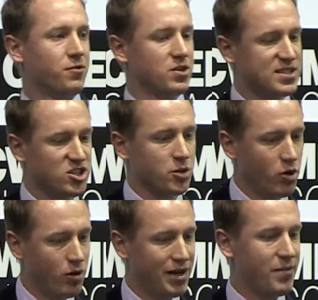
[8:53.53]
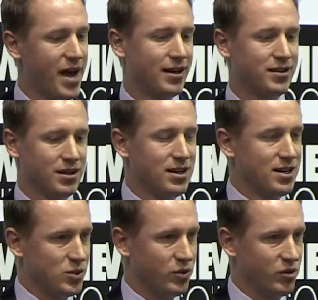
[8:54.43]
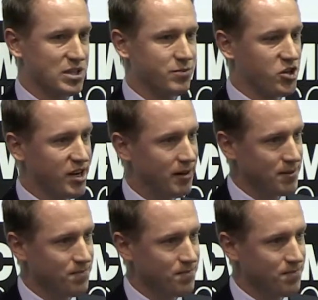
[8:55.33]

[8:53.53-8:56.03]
for such a permanent magnet synchronous machine.